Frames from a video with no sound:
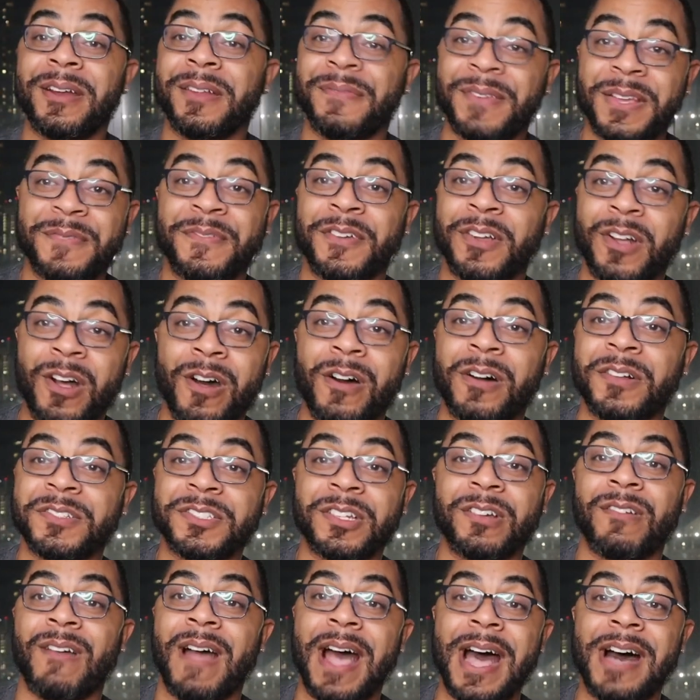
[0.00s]
even calls
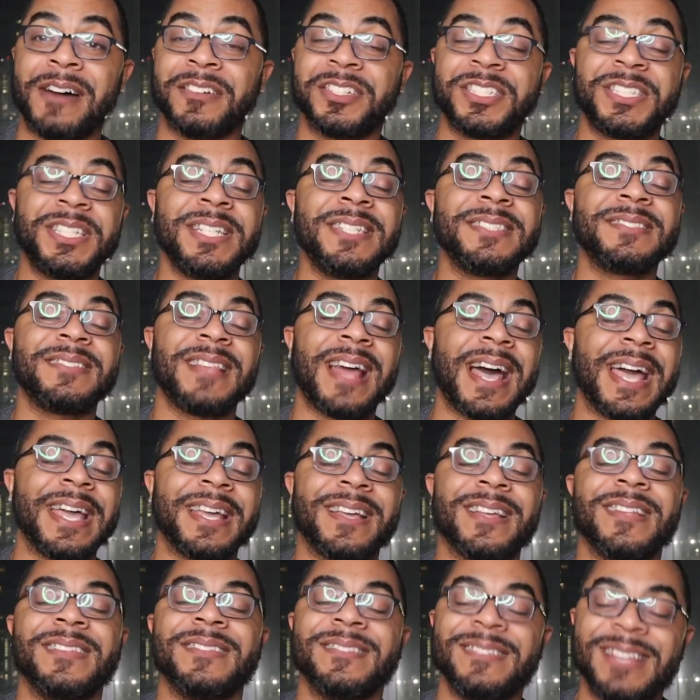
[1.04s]
her out. She's like,
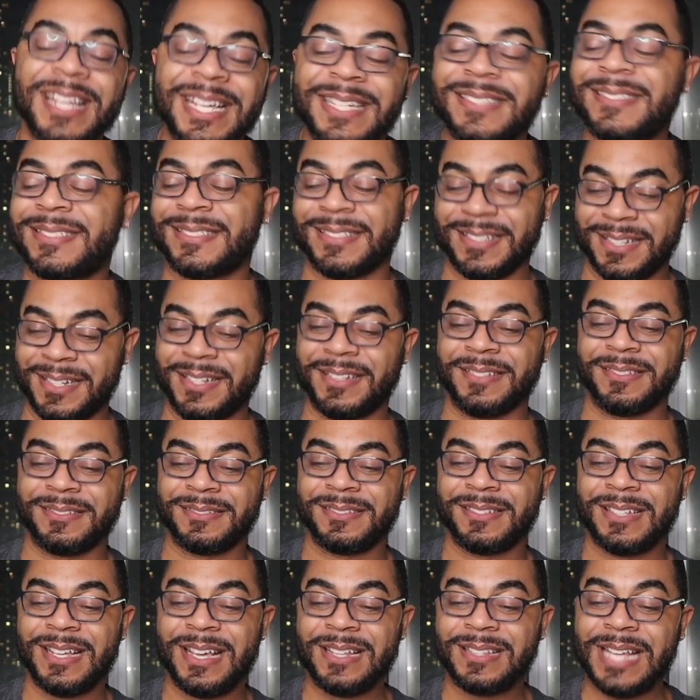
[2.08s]
"Lisa,
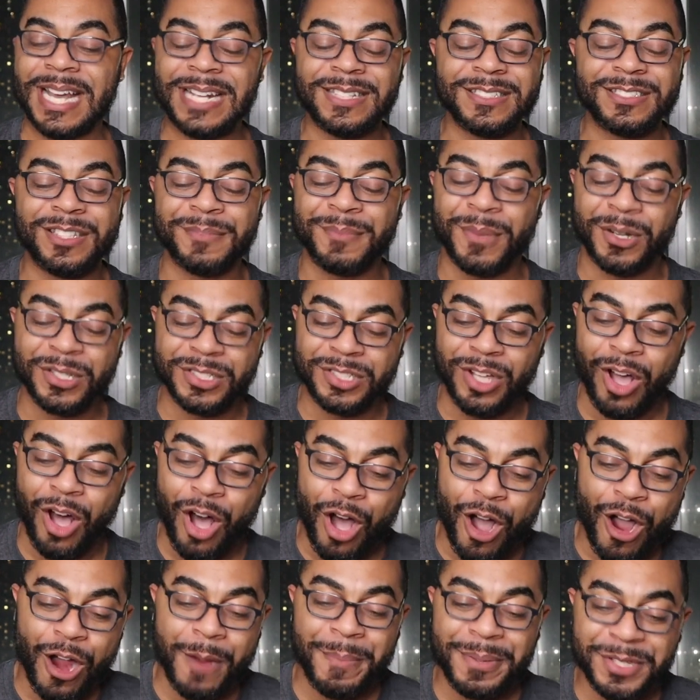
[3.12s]
that is the most
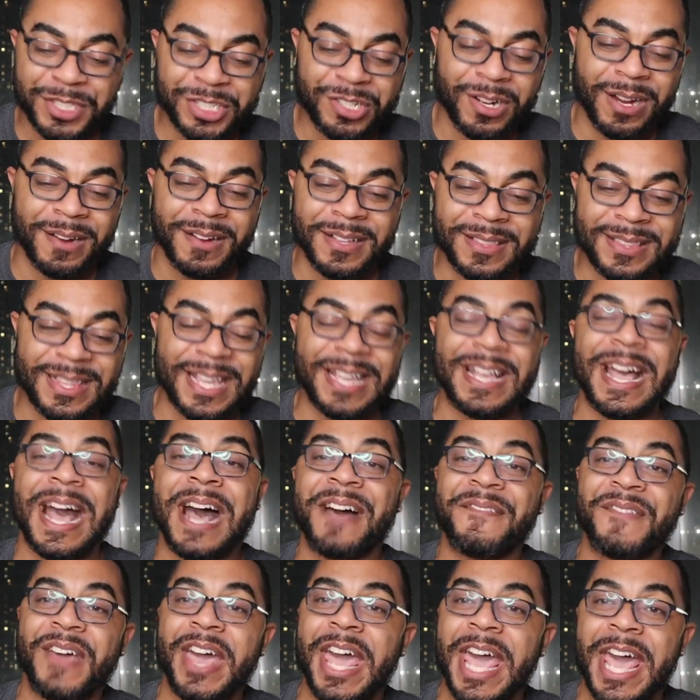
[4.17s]
arbitrary thing I've
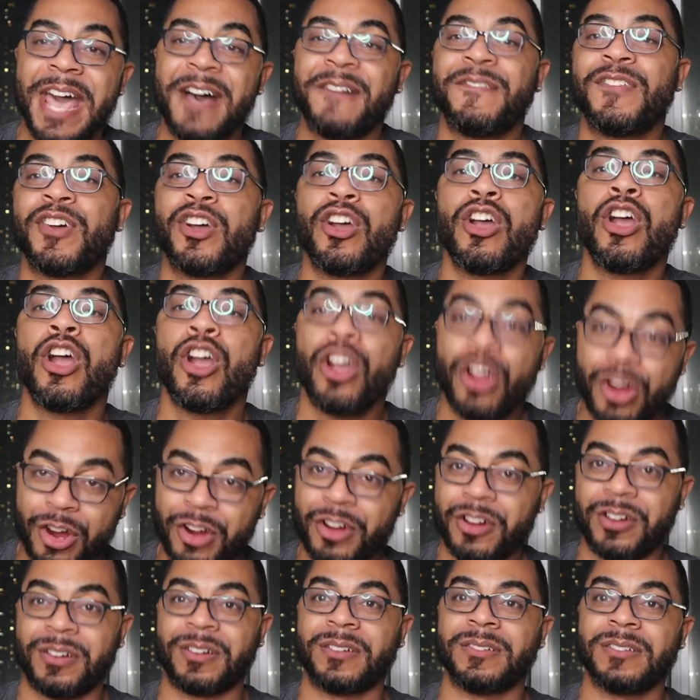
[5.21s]
ever
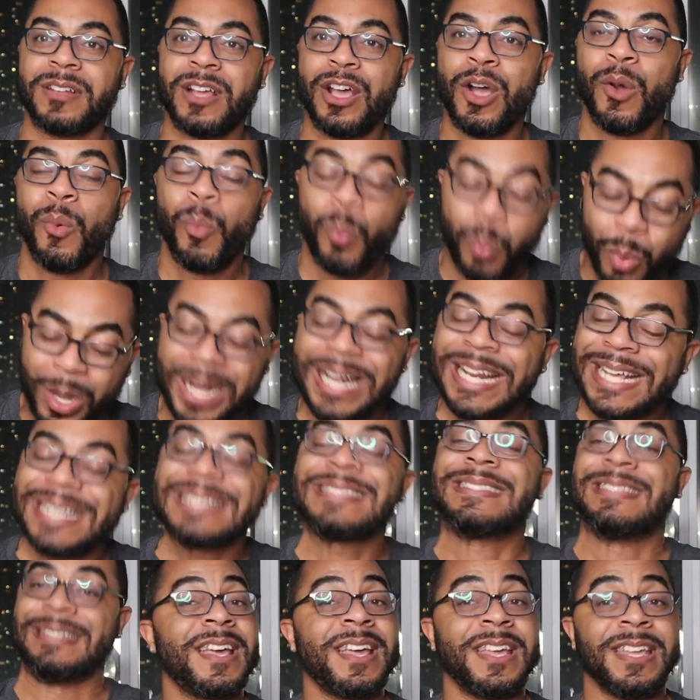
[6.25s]
heard. What is
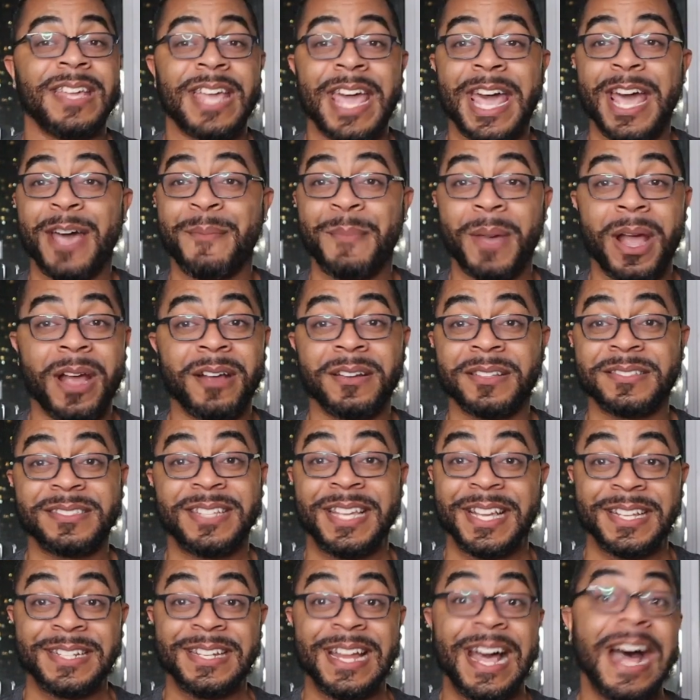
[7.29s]
it?" Yeah, Meredith's
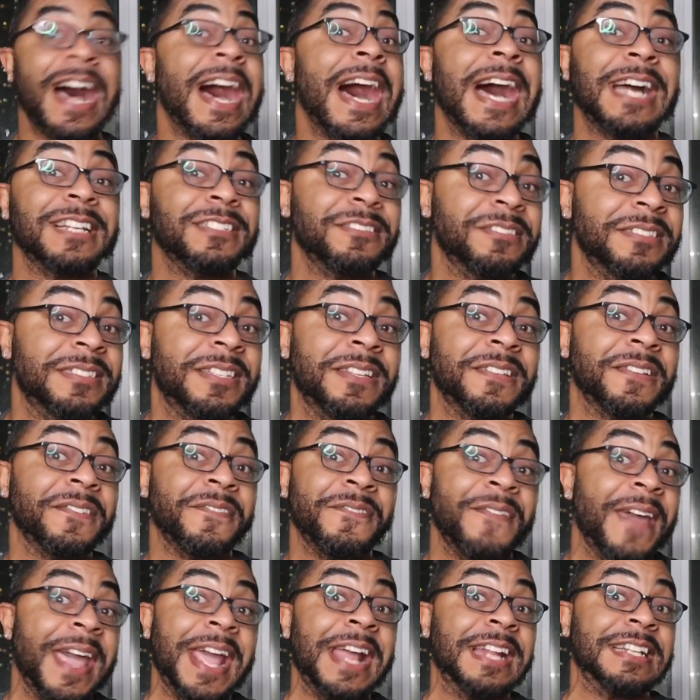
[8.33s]
getting hot. You see the
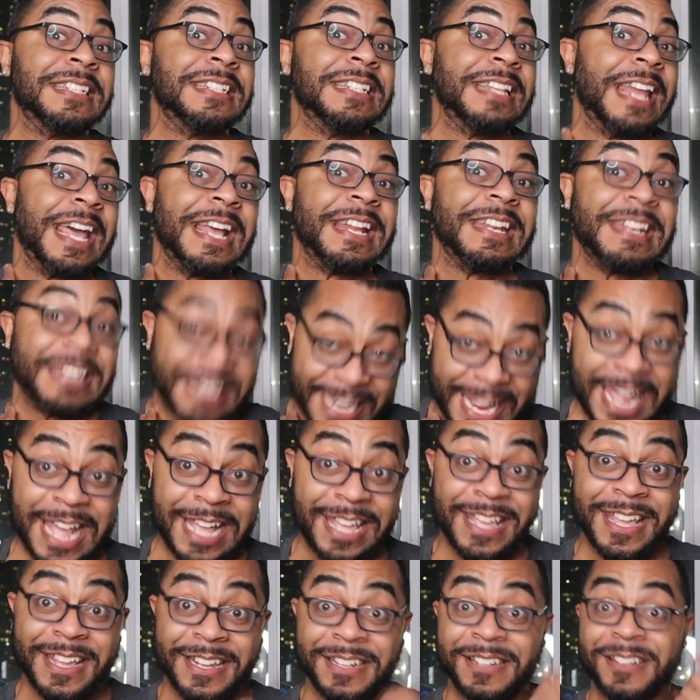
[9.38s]
vein in that neck
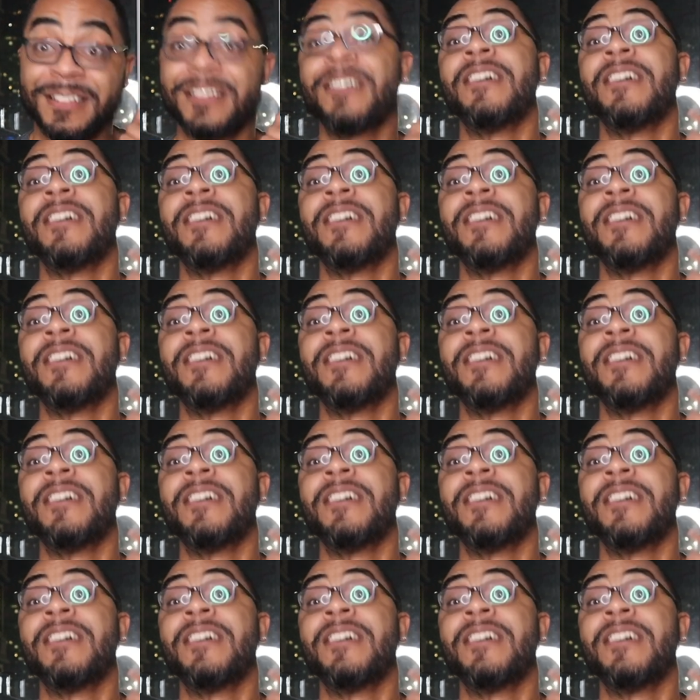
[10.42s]
and